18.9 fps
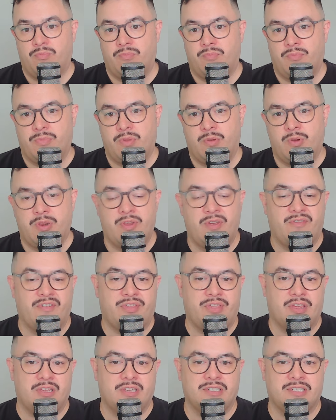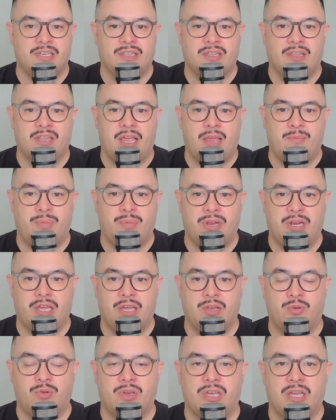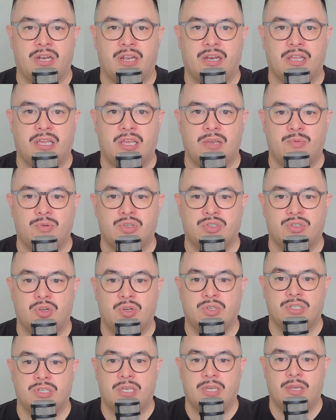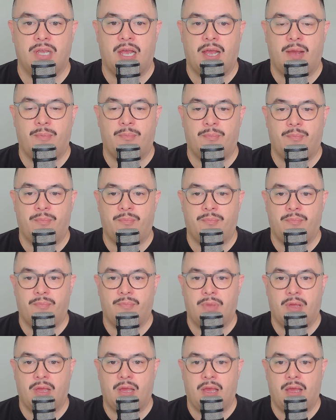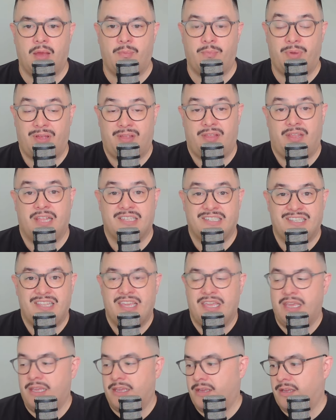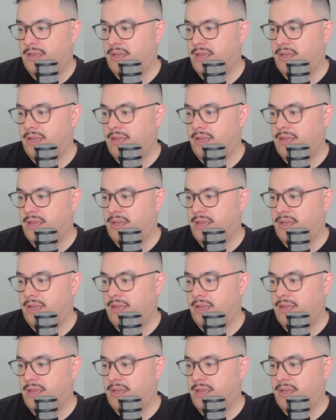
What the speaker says: you'd never think you see the name Peter Hiku again in a Kiwis jersey, but it's there.